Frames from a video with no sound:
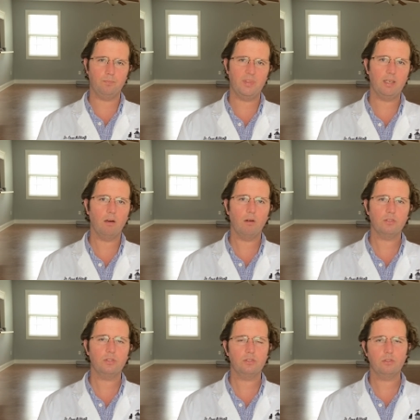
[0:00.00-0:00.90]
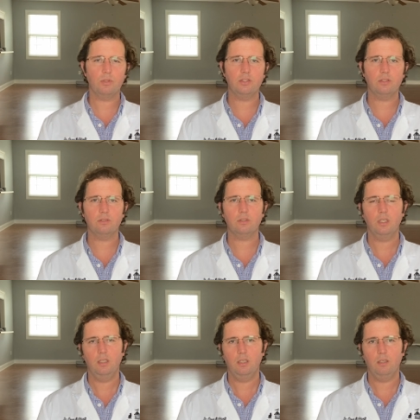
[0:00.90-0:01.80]
There are situations
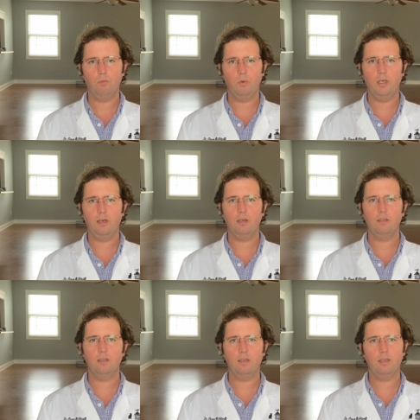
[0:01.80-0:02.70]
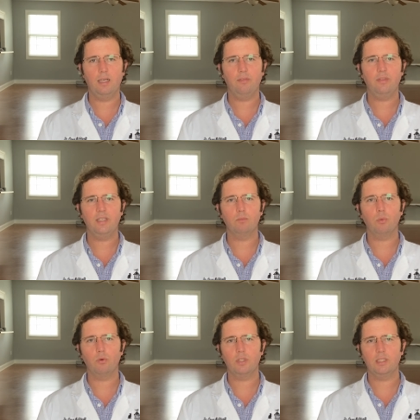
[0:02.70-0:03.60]
where I think
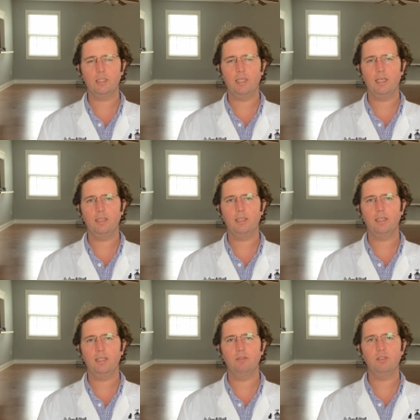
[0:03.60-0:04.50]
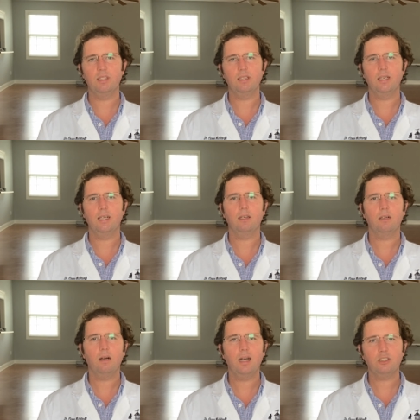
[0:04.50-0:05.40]
boarding at a veterinary
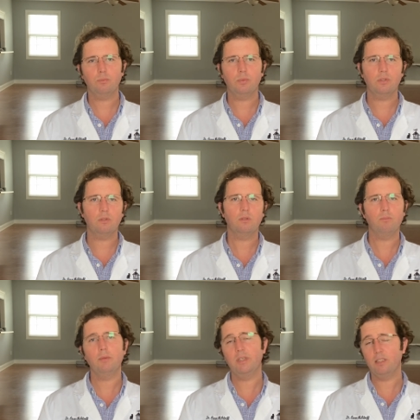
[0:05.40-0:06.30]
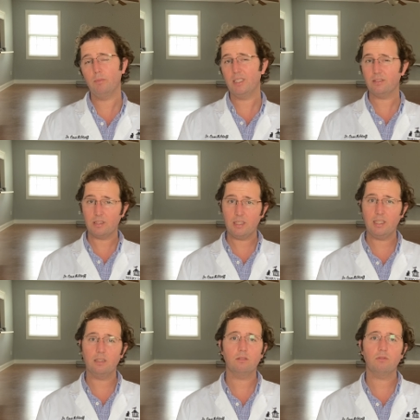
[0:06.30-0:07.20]
hospital may be the best
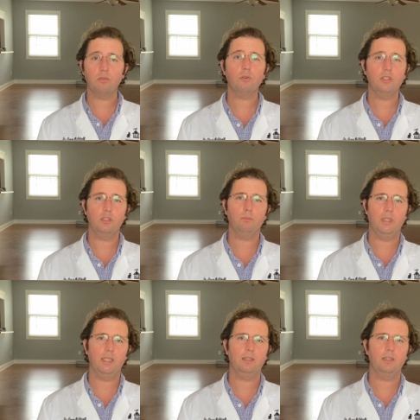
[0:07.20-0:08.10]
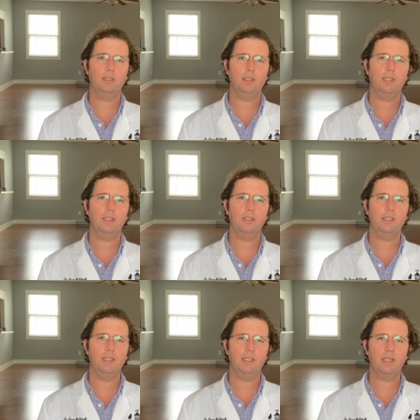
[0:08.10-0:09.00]
thing for your pet. And
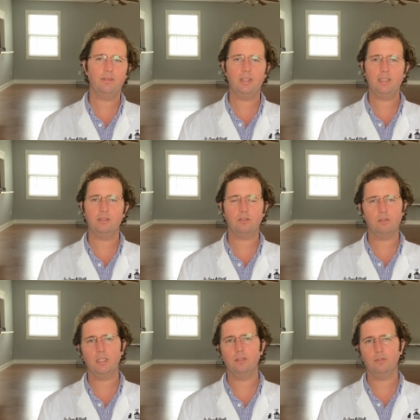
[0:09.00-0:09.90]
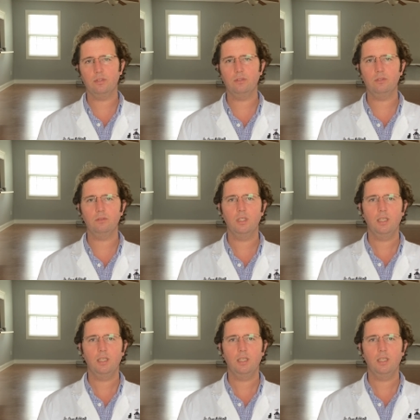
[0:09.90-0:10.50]
again, I think it's great too